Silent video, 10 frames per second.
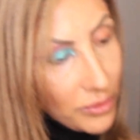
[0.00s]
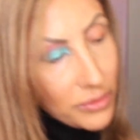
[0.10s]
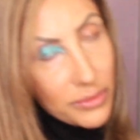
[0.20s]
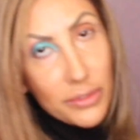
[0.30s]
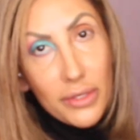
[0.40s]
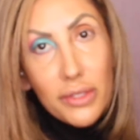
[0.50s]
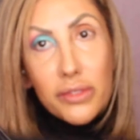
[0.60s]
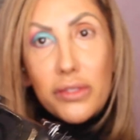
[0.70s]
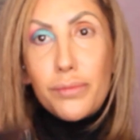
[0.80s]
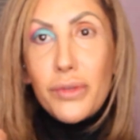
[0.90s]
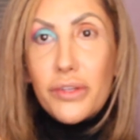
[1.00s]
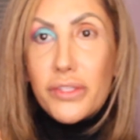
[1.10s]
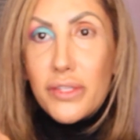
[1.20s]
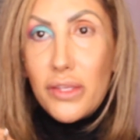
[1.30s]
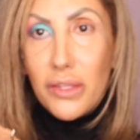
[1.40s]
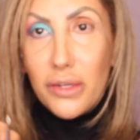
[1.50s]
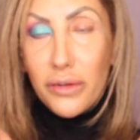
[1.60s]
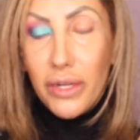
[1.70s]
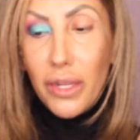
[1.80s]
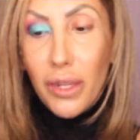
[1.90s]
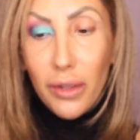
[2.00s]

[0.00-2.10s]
is in the Conspiracy Theory,